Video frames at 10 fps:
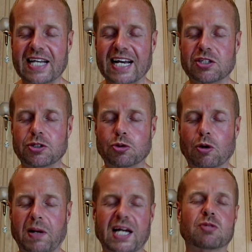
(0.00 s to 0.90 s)
takes you to
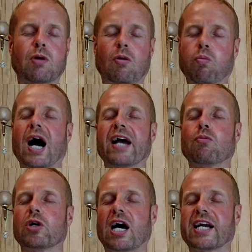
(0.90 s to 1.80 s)
a place well why
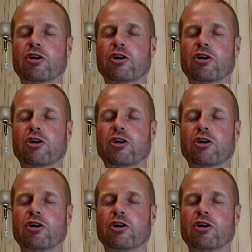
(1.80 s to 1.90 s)
would i